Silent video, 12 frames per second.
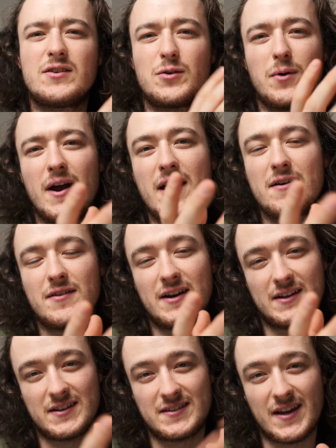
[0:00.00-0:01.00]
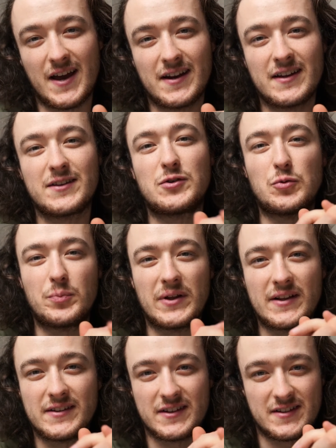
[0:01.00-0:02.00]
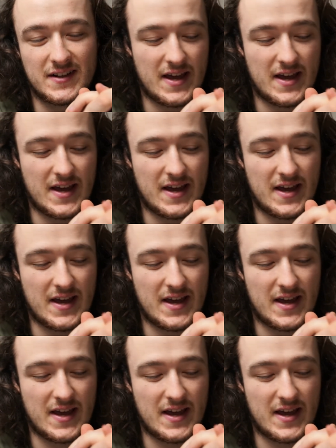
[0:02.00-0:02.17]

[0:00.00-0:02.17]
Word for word: So why have I decided to build this